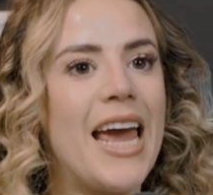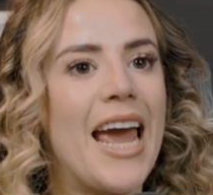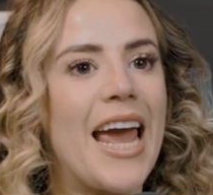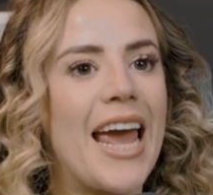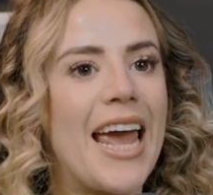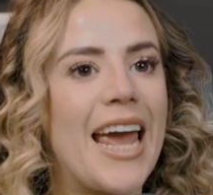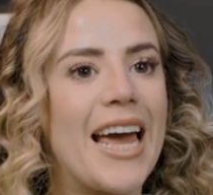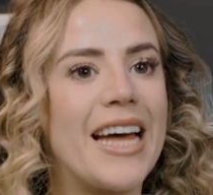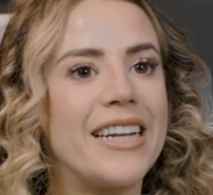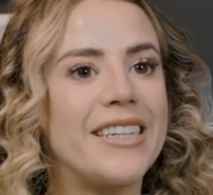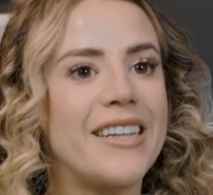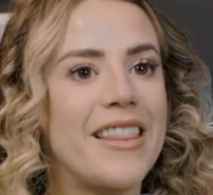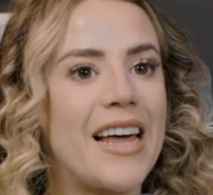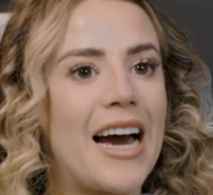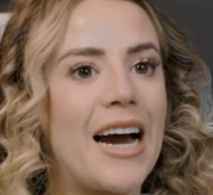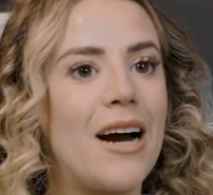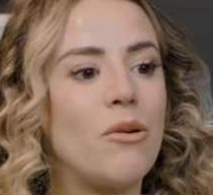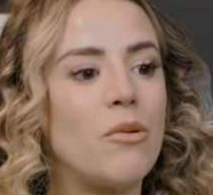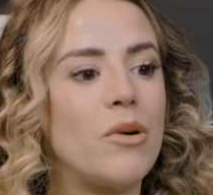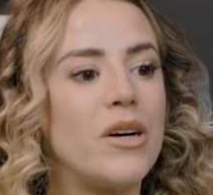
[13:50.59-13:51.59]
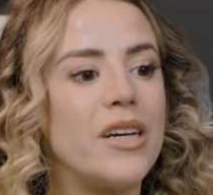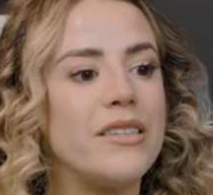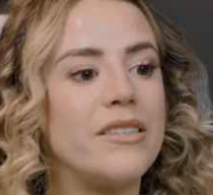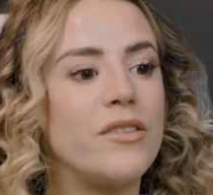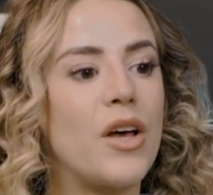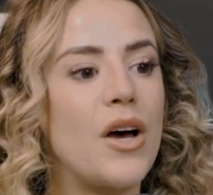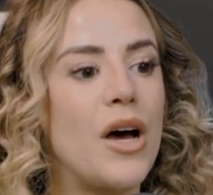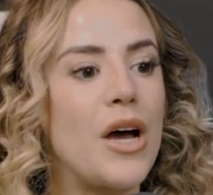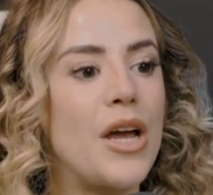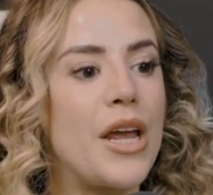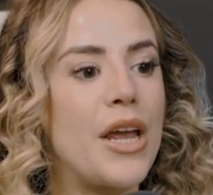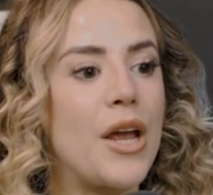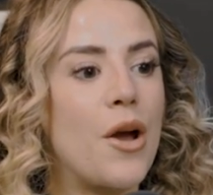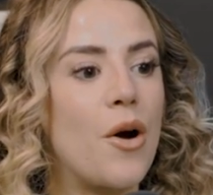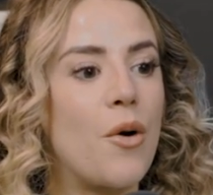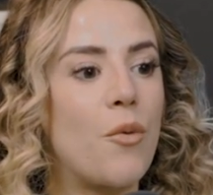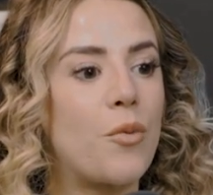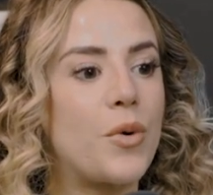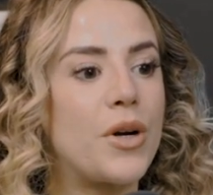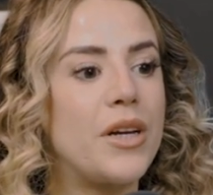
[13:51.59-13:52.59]
And that was
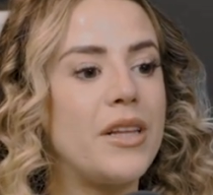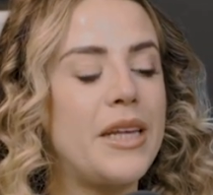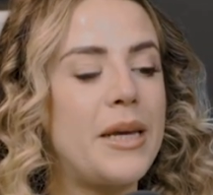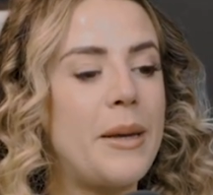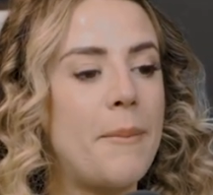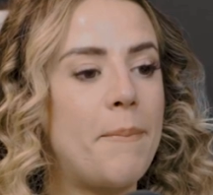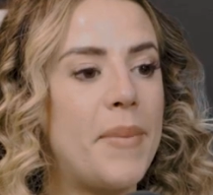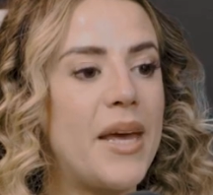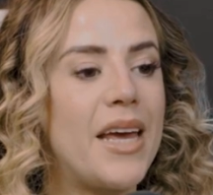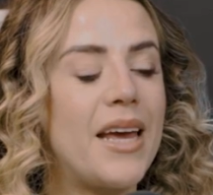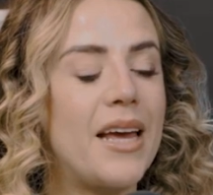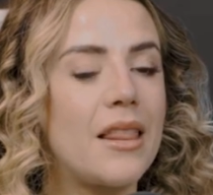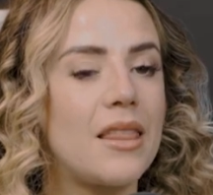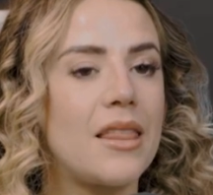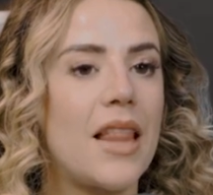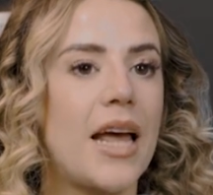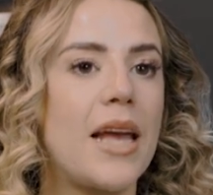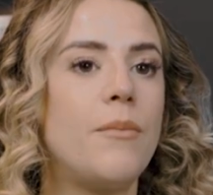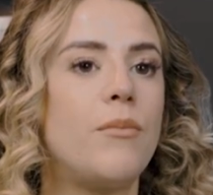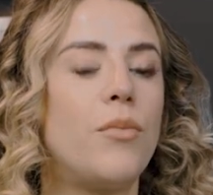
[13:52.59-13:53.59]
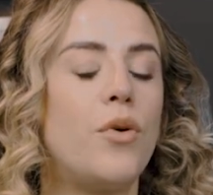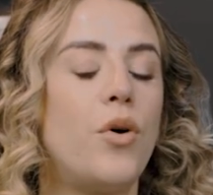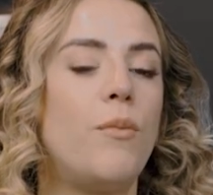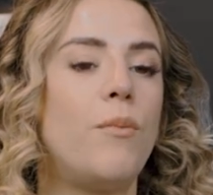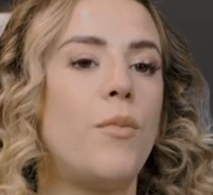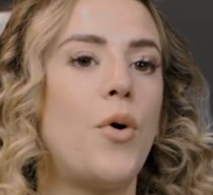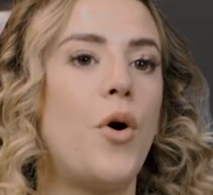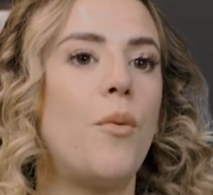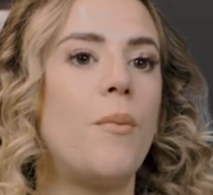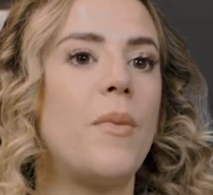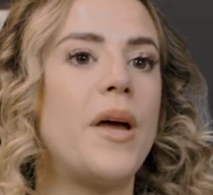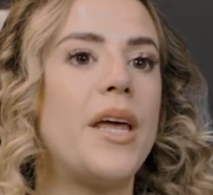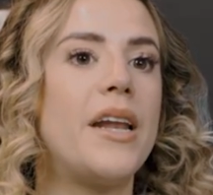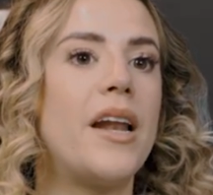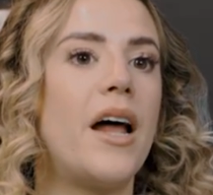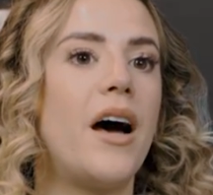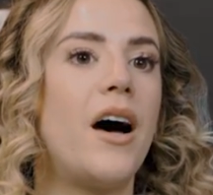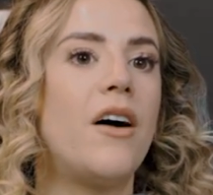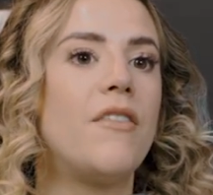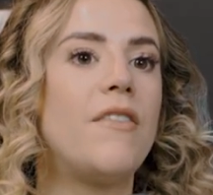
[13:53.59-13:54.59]
a really big light bulb
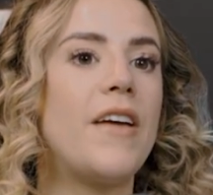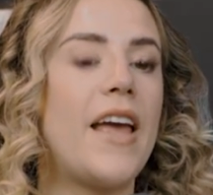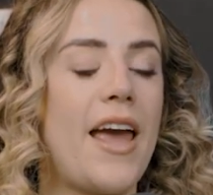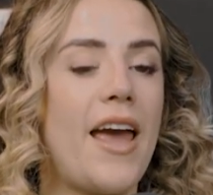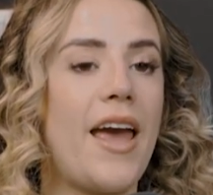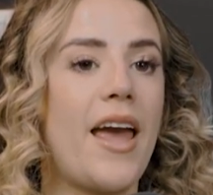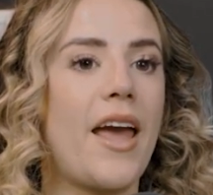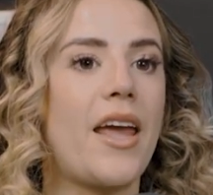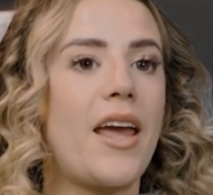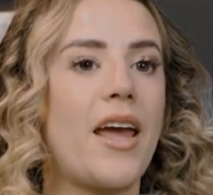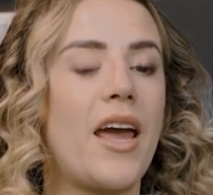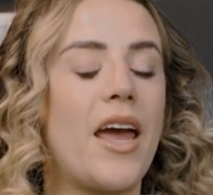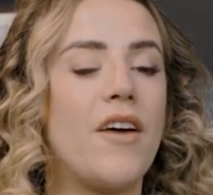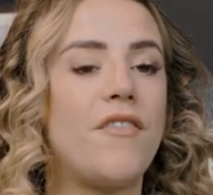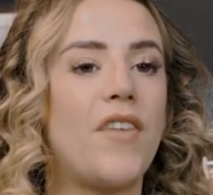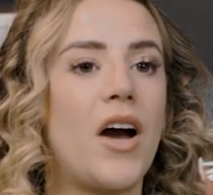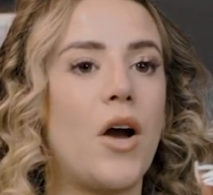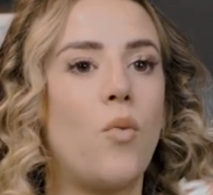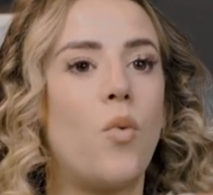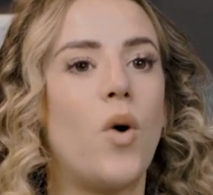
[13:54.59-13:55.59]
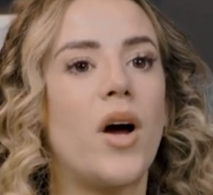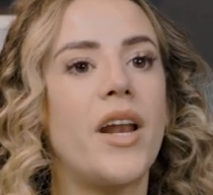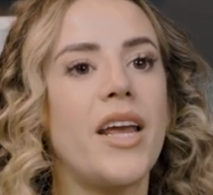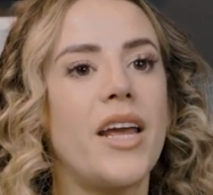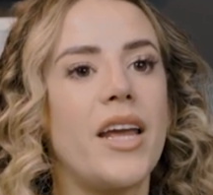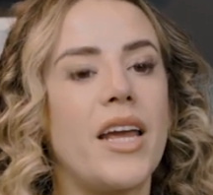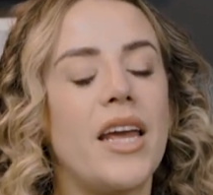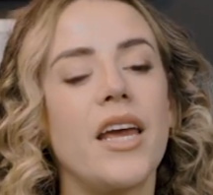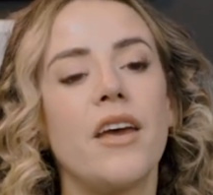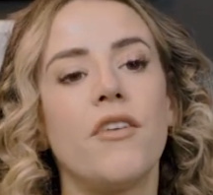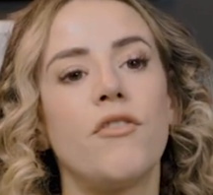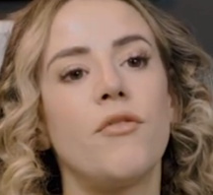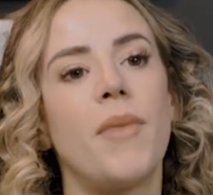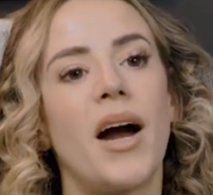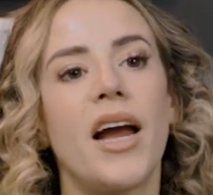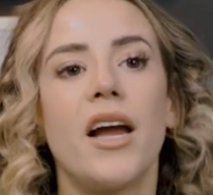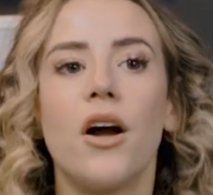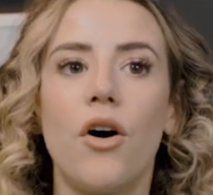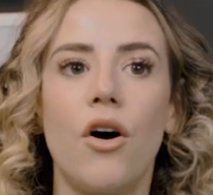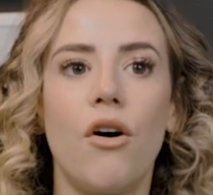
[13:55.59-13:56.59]
moment of, hey, if I want to give
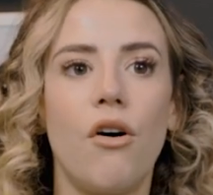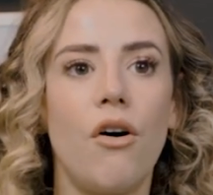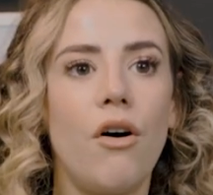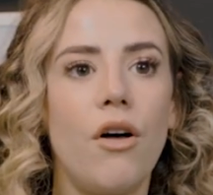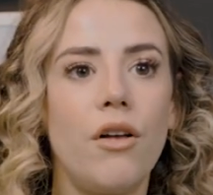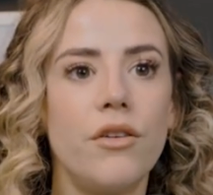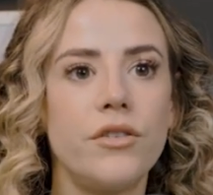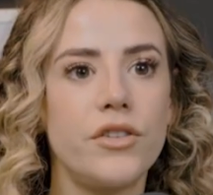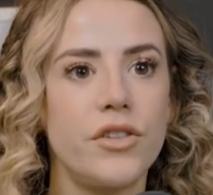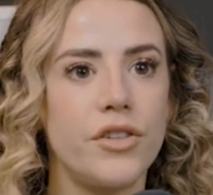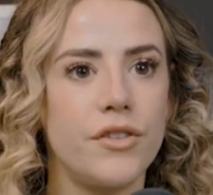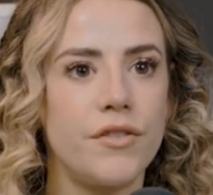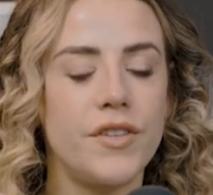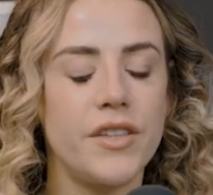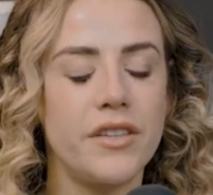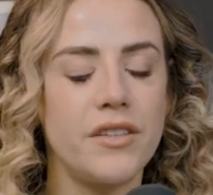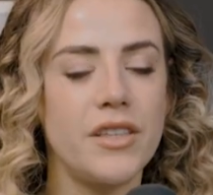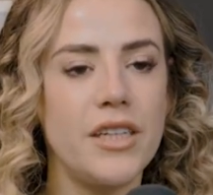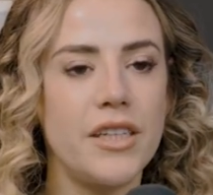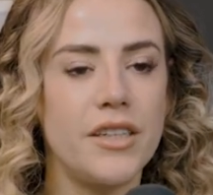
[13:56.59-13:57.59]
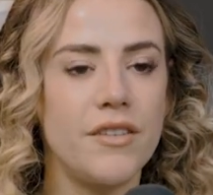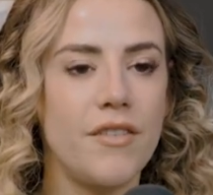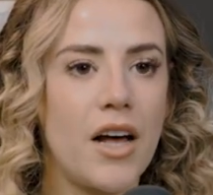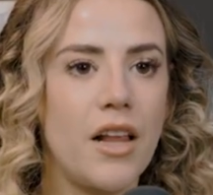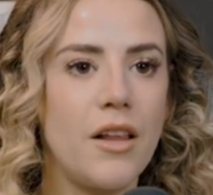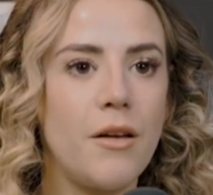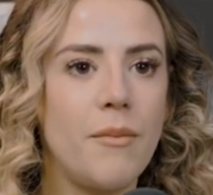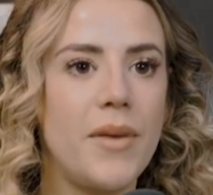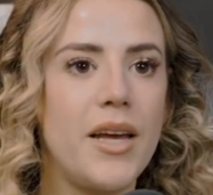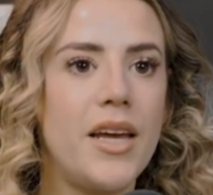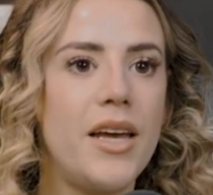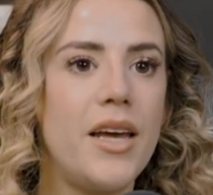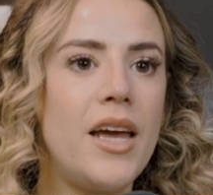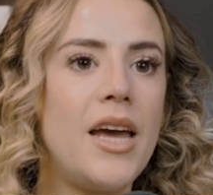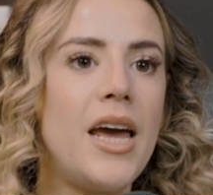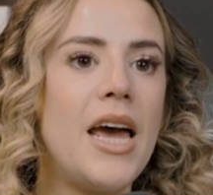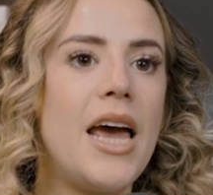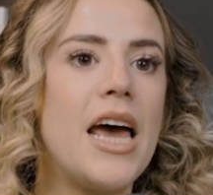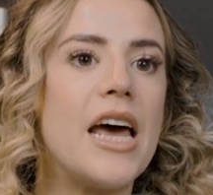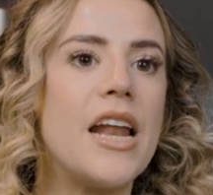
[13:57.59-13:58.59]
my all to physique development,
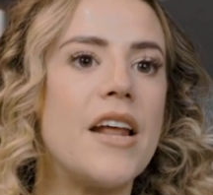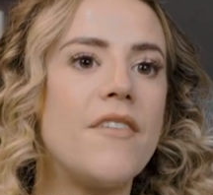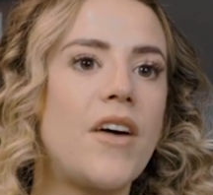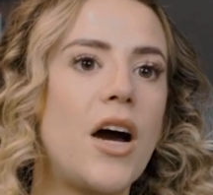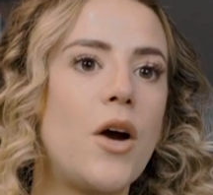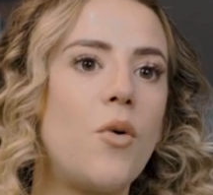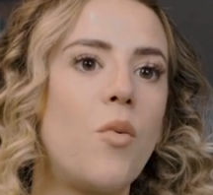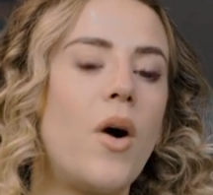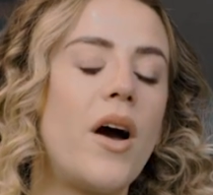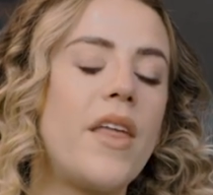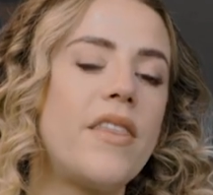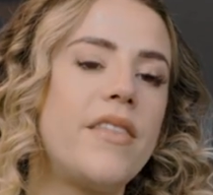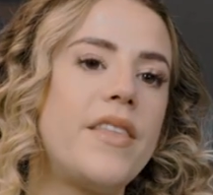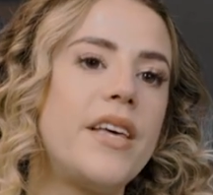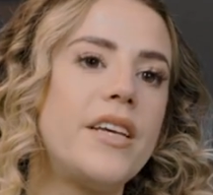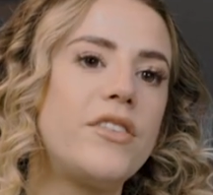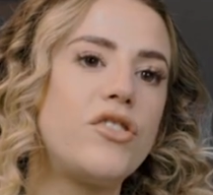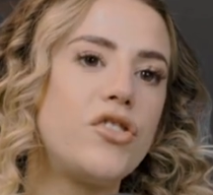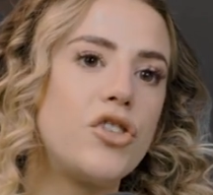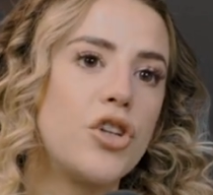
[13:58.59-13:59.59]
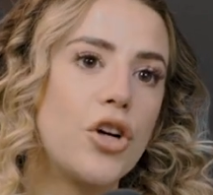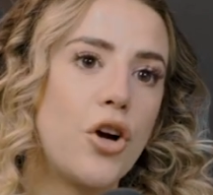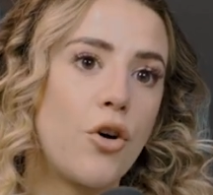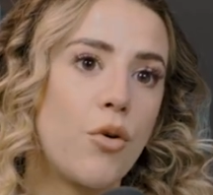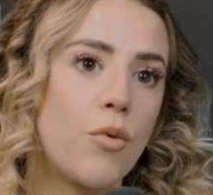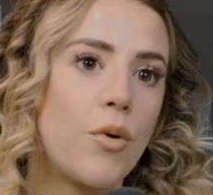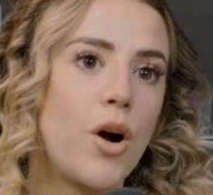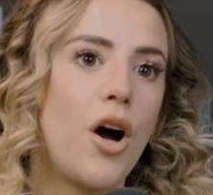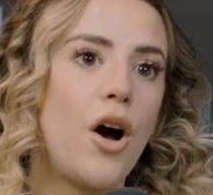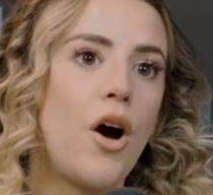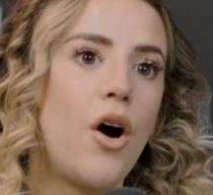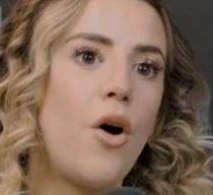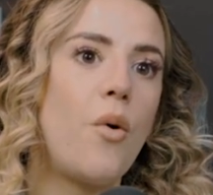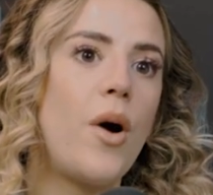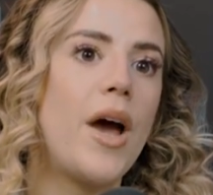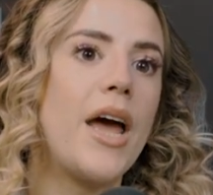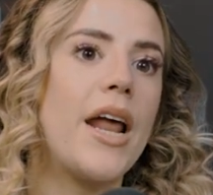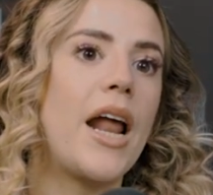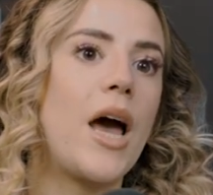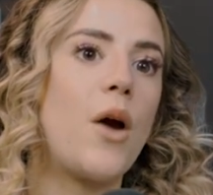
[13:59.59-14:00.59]
and if I want this to
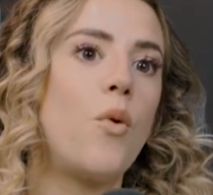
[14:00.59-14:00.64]
grow and